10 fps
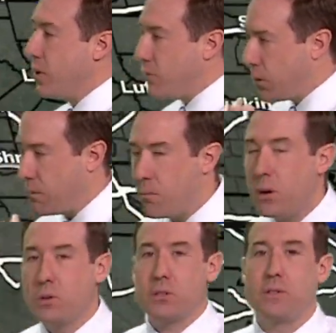for
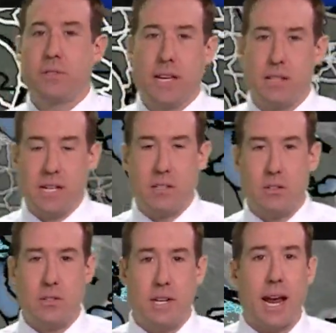most of South
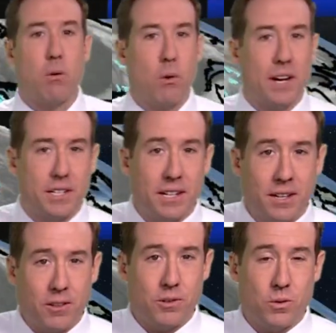Texas today. We're watching
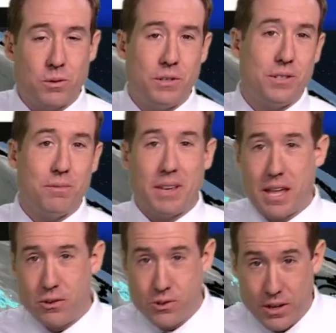another storm system
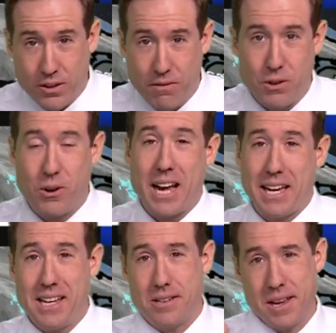gather strength over the
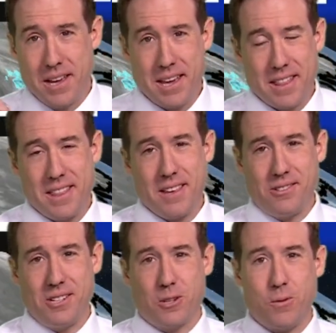Rockies.
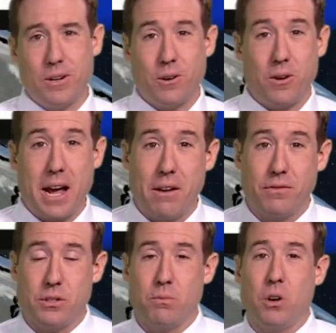This is going to
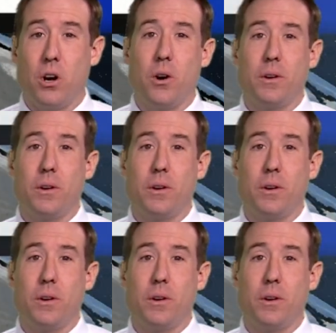arrive tomorrow.